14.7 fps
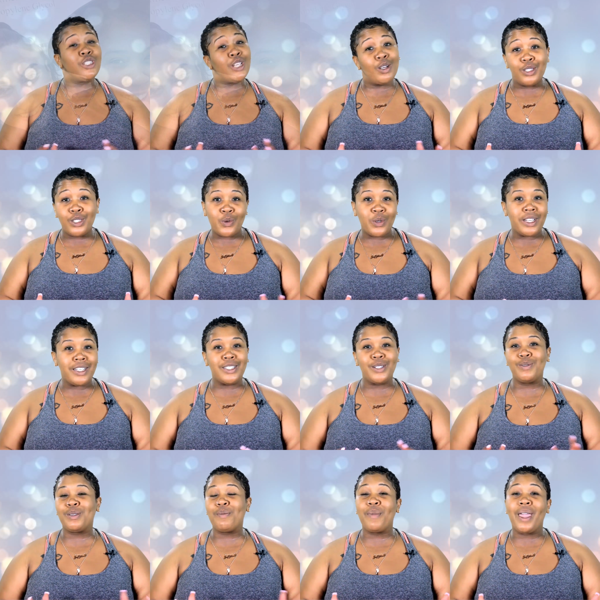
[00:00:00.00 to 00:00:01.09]
so sweet, she
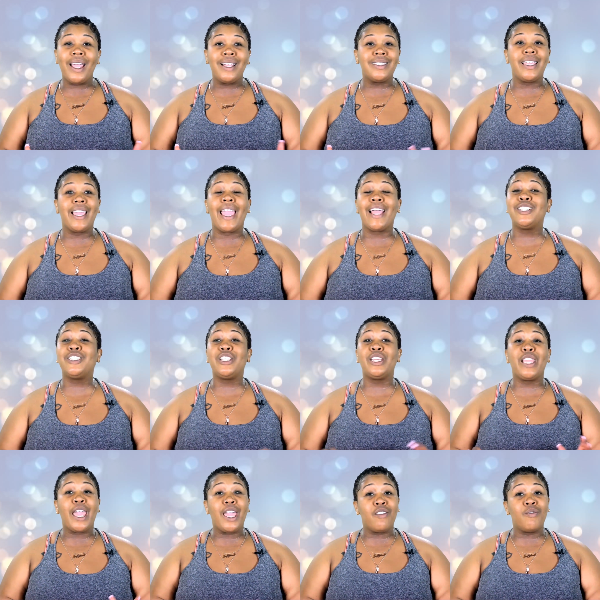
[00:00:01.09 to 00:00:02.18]
was amazing, and she
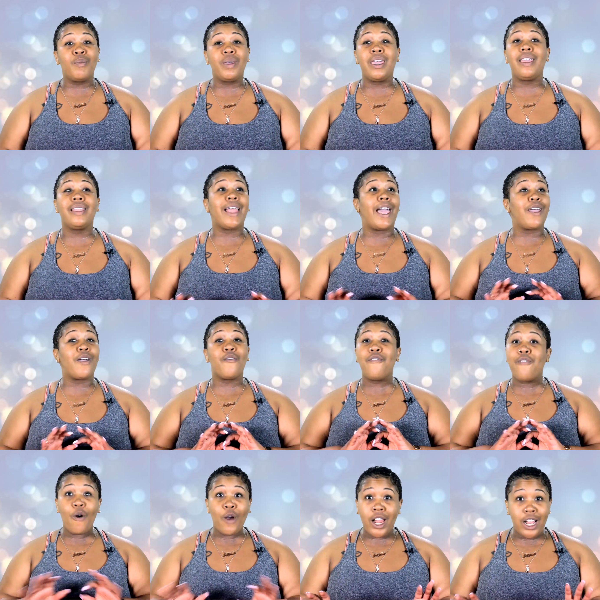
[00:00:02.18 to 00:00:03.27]
gave me like
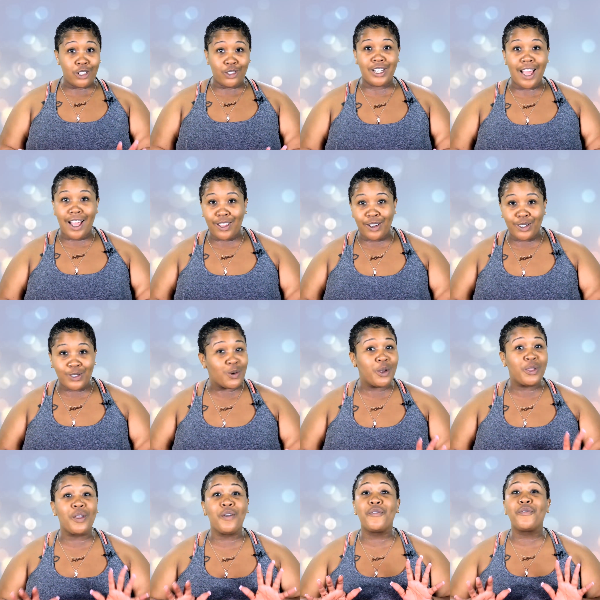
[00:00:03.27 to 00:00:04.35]
$400
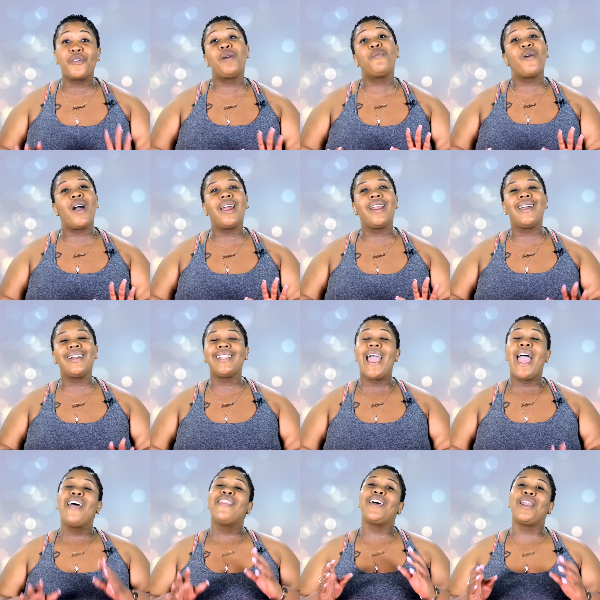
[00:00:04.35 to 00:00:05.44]
worth of free product
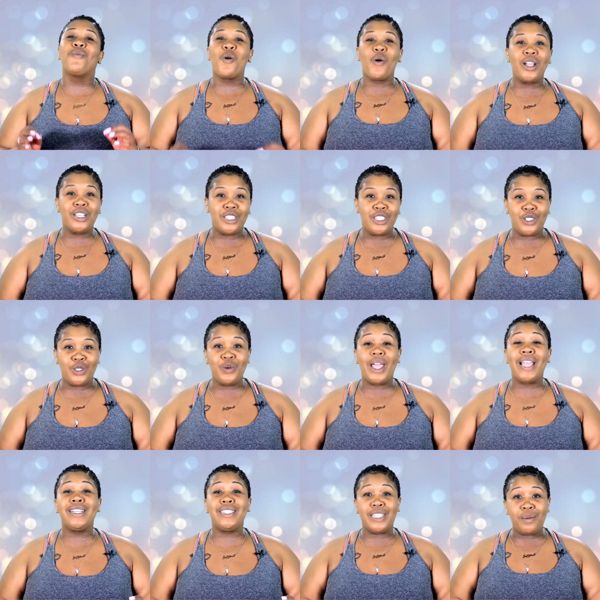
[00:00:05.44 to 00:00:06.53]
that I'm going to do
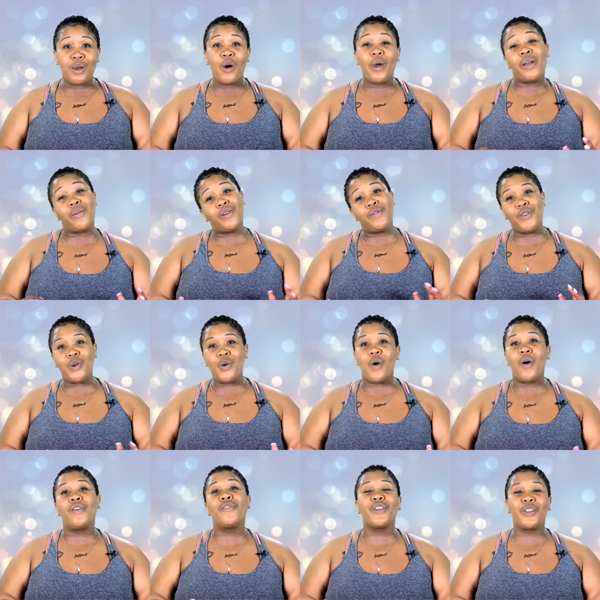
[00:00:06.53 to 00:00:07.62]
a demo and review
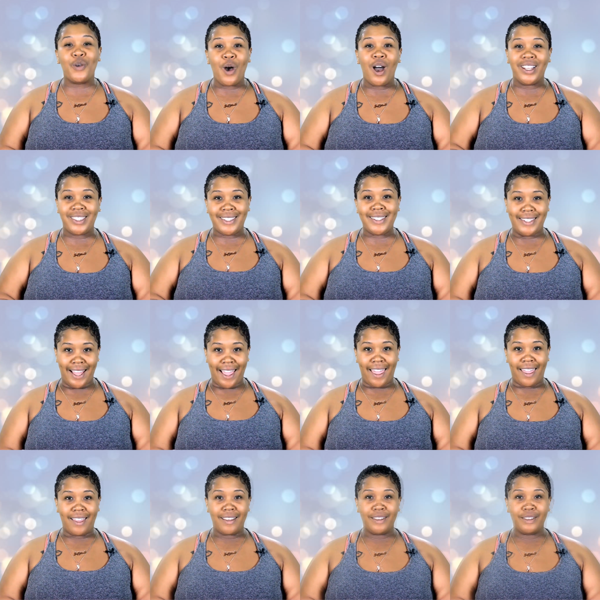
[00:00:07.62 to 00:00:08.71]
on for you all today.